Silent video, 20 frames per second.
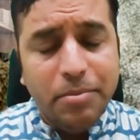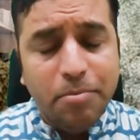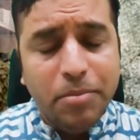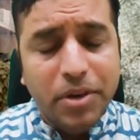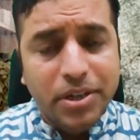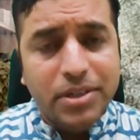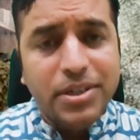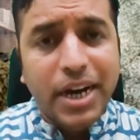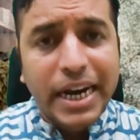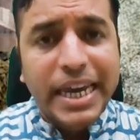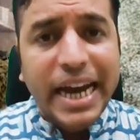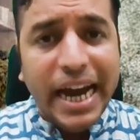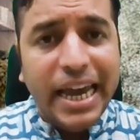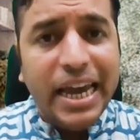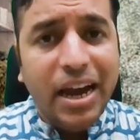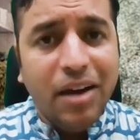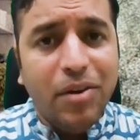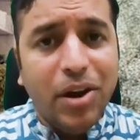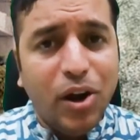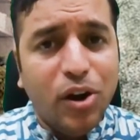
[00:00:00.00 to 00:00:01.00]
personally, I
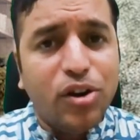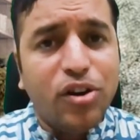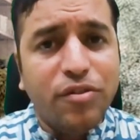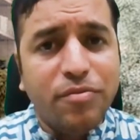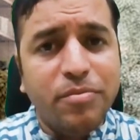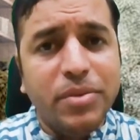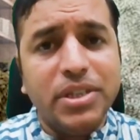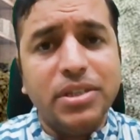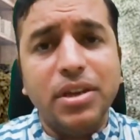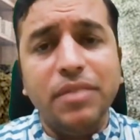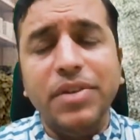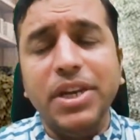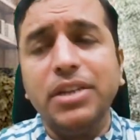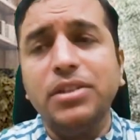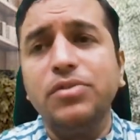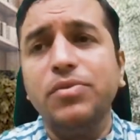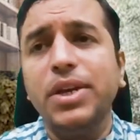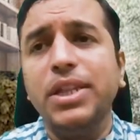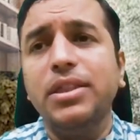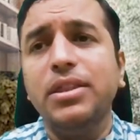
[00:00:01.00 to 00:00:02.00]
have a lot of
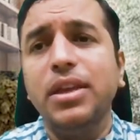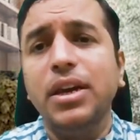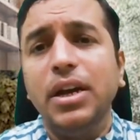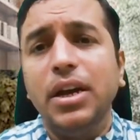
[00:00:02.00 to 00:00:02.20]
misgivings with